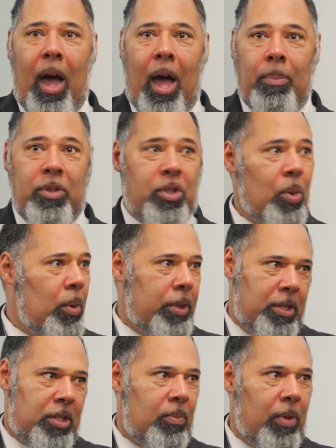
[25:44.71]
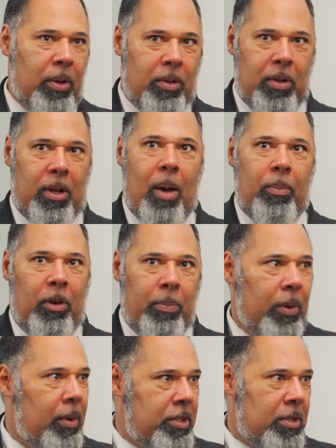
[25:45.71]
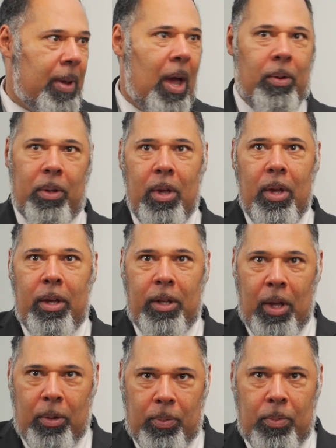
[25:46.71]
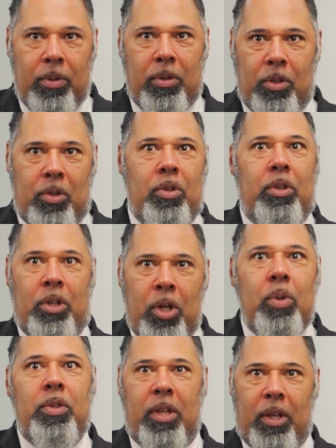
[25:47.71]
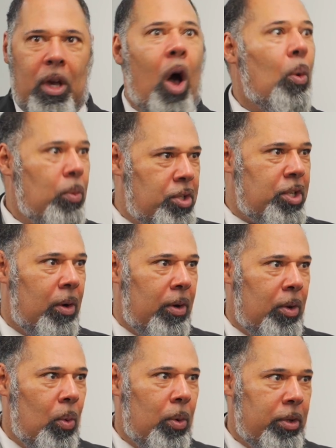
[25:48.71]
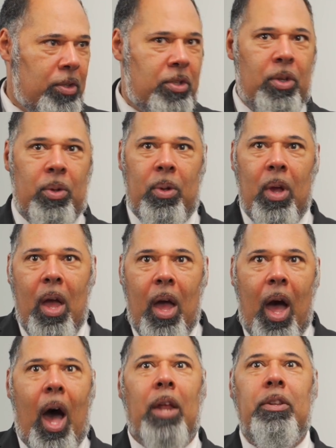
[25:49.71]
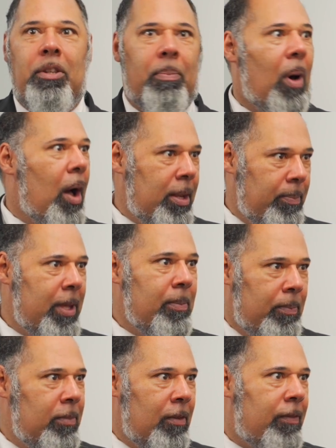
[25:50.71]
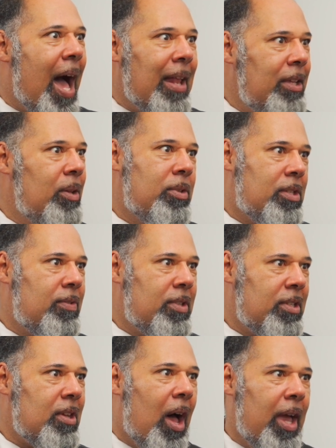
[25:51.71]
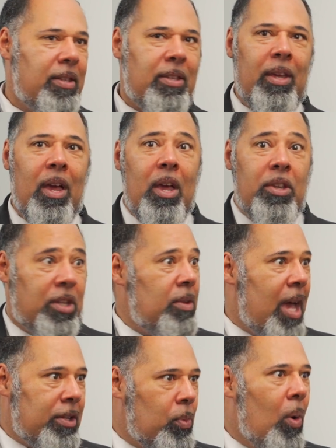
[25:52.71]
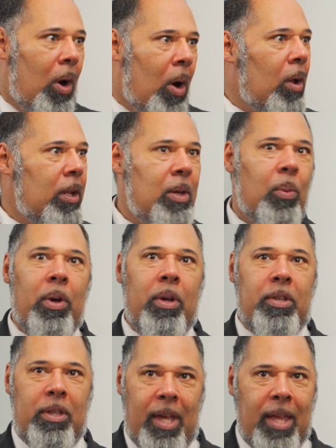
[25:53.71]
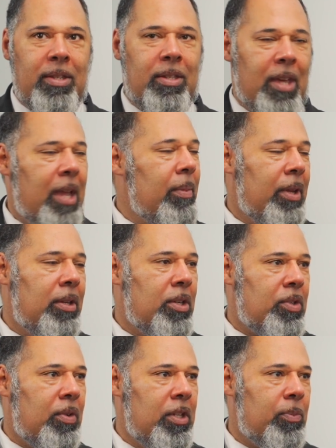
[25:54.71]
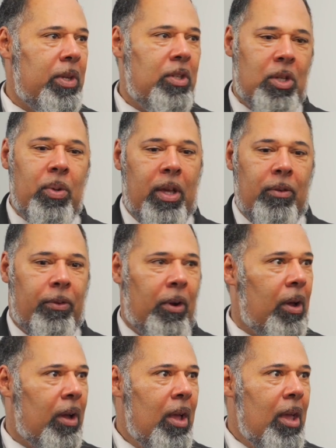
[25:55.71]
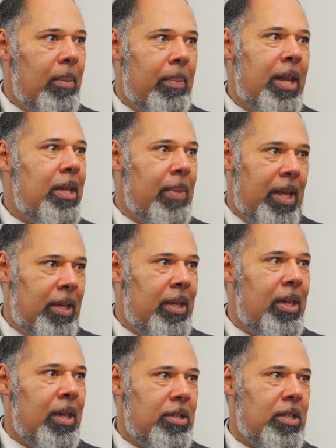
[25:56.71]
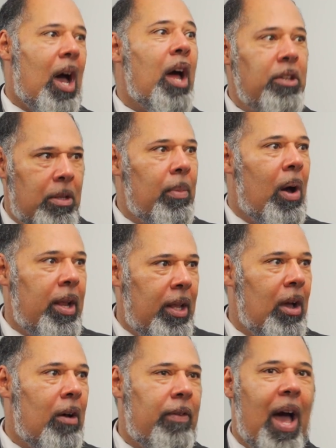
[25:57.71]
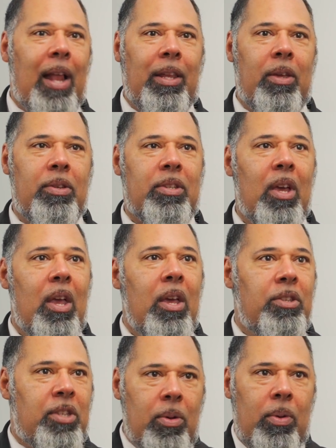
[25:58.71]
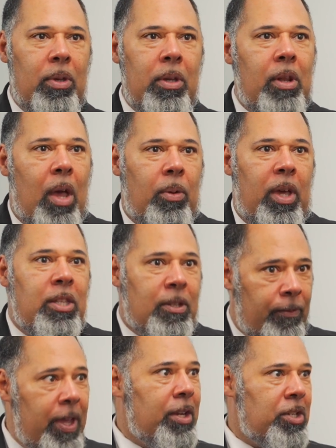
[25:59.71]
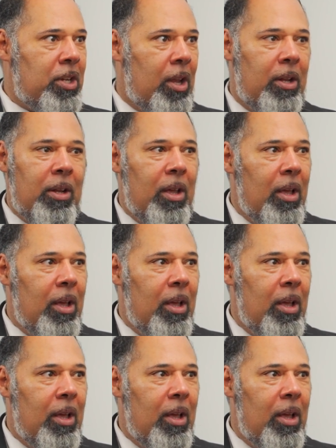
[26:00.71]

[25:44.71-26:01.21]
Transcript: saw this and wrote a number of books about using culture in order to undermine the values of society. So that's what Hollywood and the entertainment industry has been doing for many, many years, is undermining our values. So, it's fiction,